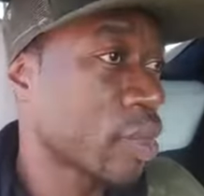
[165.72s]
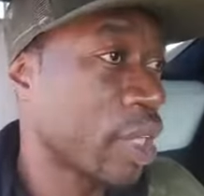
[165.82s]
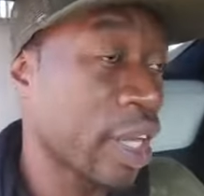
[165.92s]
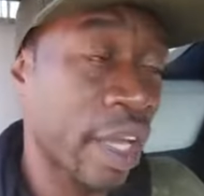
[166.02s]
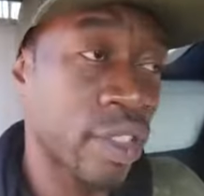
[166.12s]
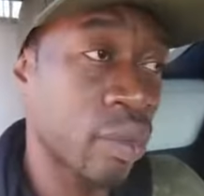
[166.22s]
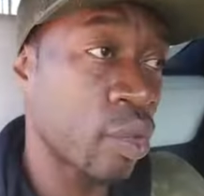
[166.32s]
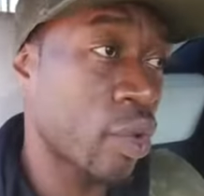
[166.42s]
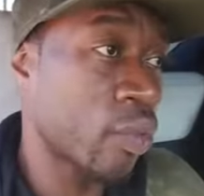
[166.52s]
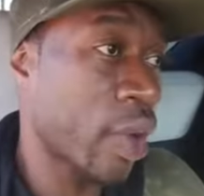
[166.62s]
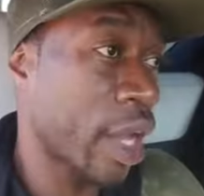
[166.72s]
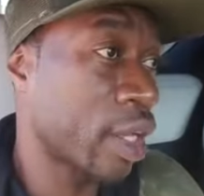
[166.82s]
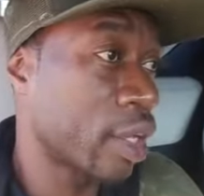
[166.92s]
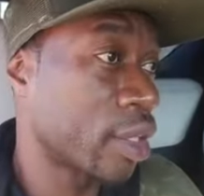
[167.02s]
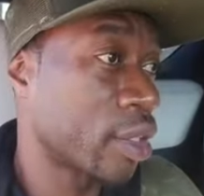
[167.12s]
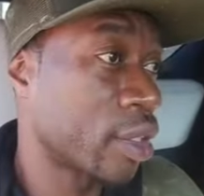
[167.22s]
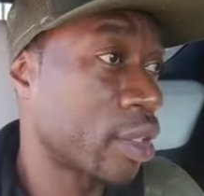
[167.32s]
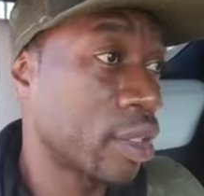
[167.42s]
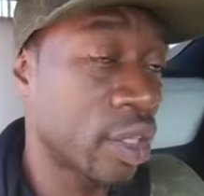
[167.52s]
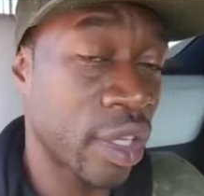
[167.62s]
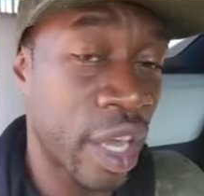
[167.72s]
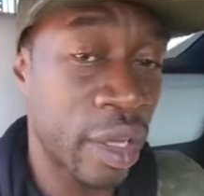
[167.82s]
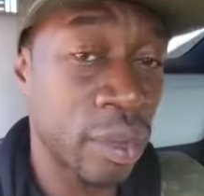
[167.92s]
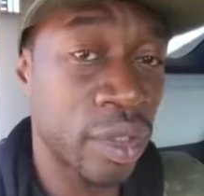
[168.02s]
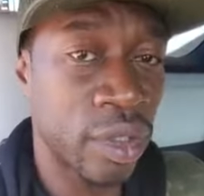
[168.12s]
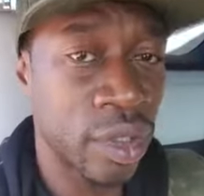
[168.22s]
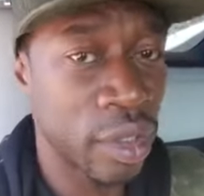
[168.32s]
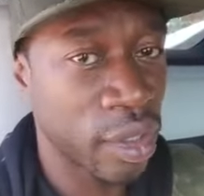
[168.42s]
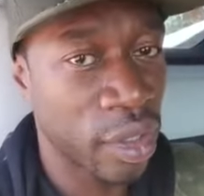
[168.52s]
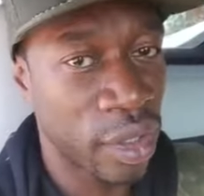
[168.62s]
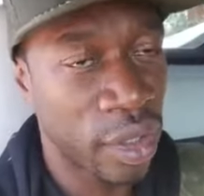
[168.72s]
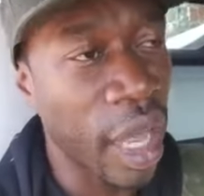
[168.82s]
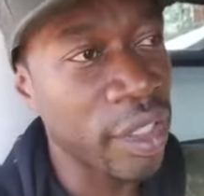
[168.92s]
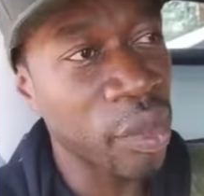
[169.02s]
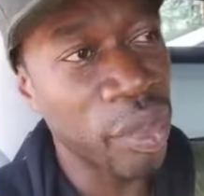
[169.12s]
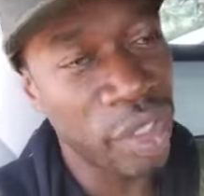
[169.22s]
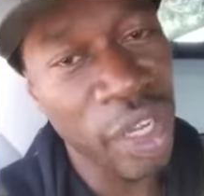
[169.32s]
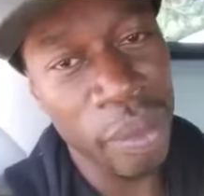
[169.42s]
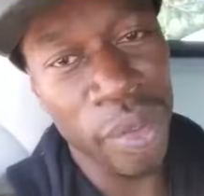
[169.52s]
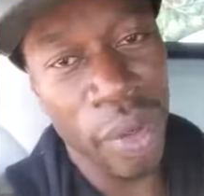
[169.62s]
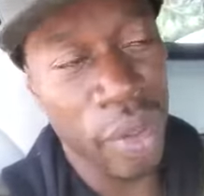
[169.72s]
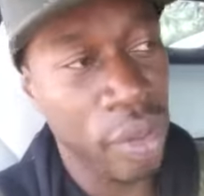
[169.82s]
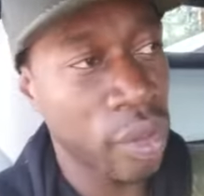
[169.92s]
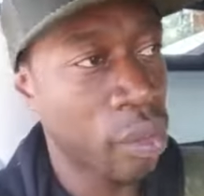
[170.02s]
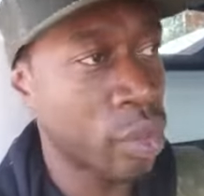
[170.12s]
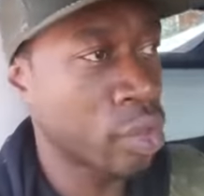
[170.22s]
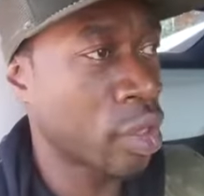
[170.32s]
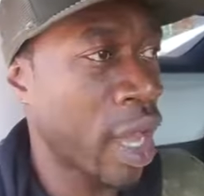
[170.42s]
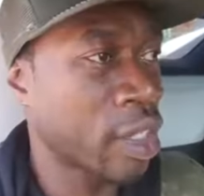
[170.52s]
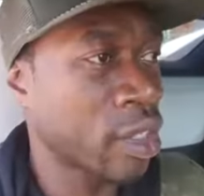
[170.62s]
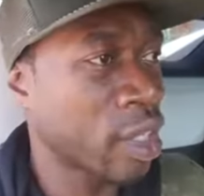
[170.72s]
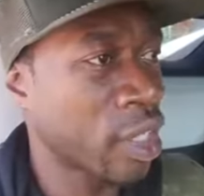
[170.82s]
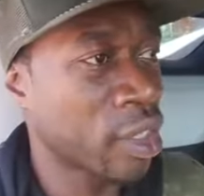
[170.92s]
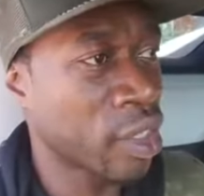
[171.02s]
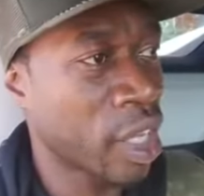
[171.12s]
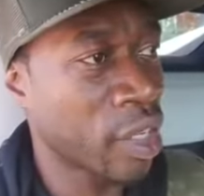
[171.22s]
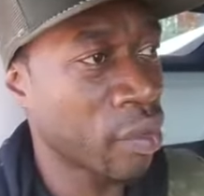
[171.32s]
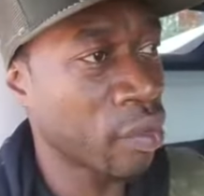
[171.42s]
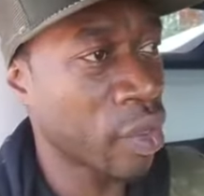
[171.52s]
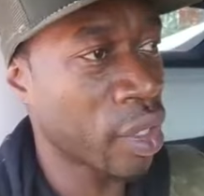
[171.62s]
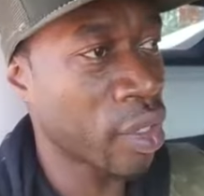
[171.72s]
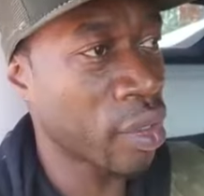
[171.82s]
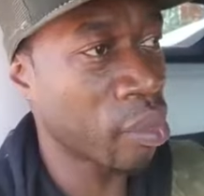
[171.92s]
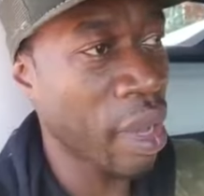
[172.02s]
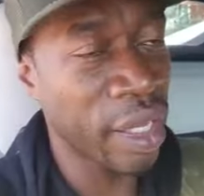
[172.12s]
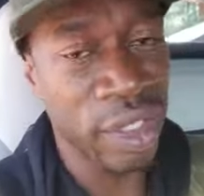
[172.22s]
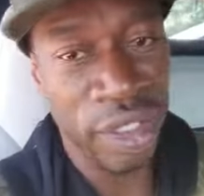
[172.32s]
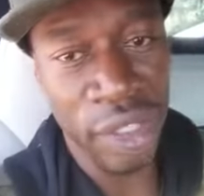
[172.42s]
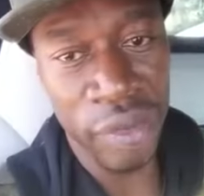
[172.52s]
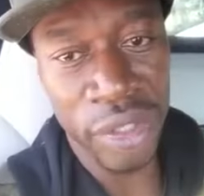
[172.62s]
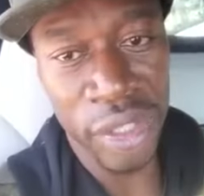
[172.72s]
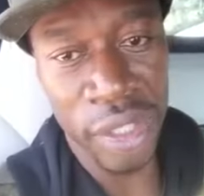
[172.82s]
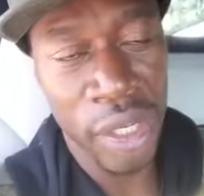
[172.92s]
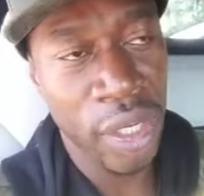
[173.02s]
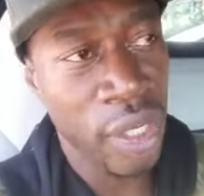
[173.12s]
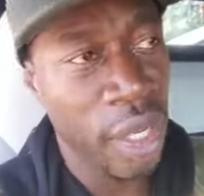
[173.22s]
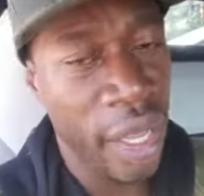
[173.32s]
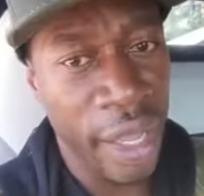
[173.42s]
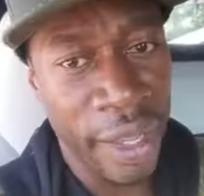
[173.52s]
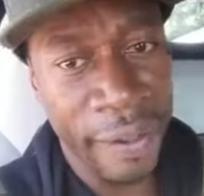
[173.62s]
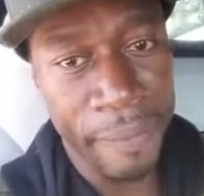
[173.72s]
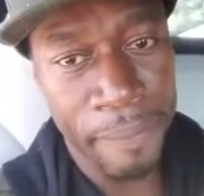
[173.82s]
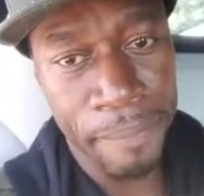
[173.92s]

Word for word: He got some real fire. The Game is not to be slept on. But, you know, I just like to thank him for the positivity and,